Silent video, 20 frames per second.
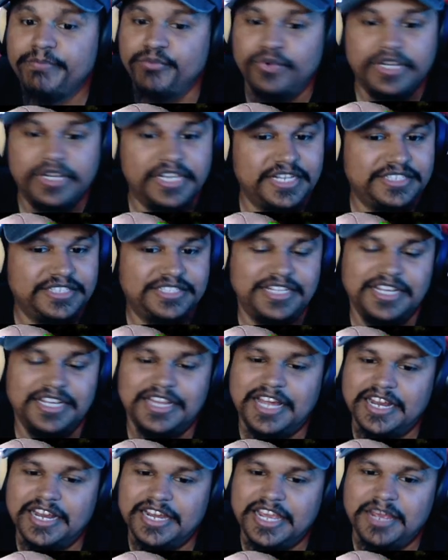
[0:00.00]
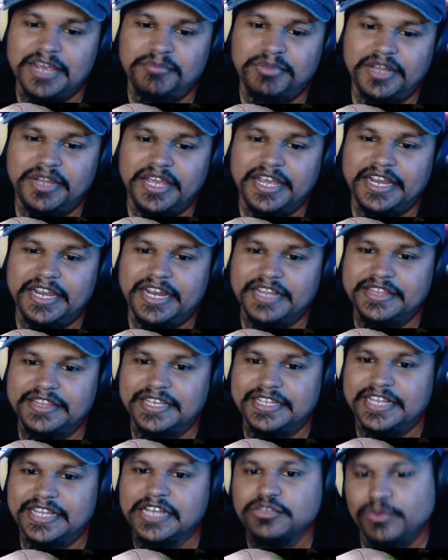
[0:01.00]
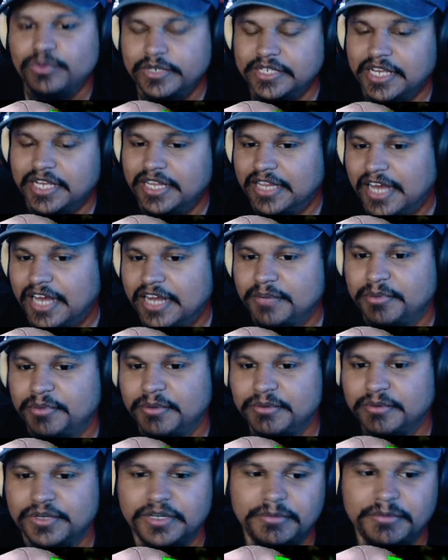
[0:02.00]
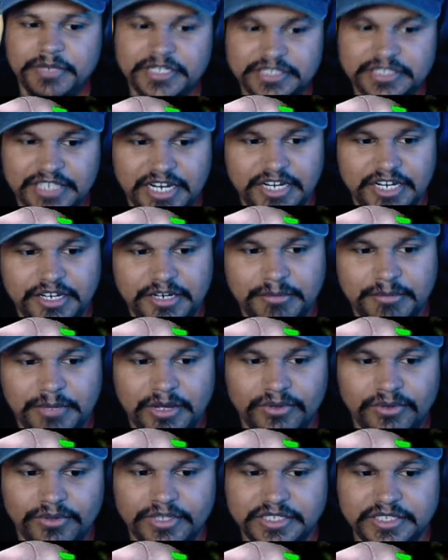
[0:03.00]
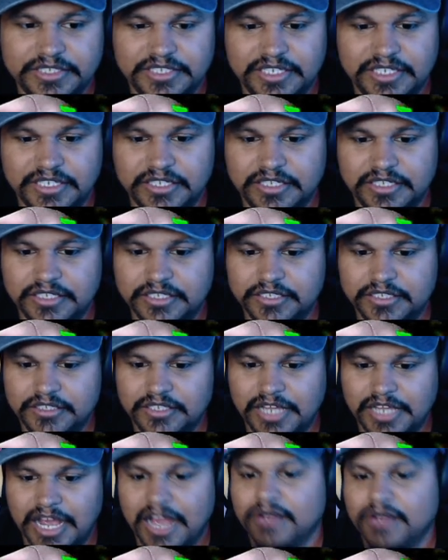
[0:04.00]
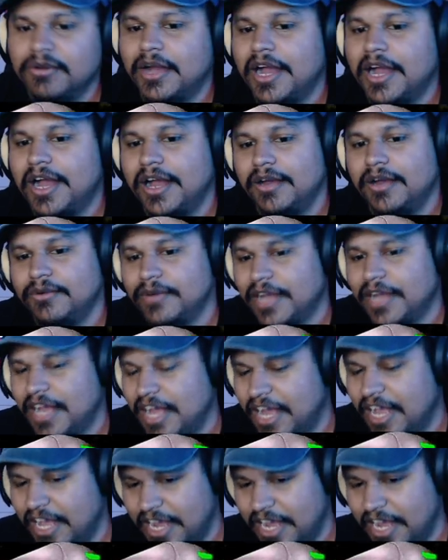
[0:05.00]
we did see a lot of gameplay, and I think that's what a lot of people are going to be excited about is the how how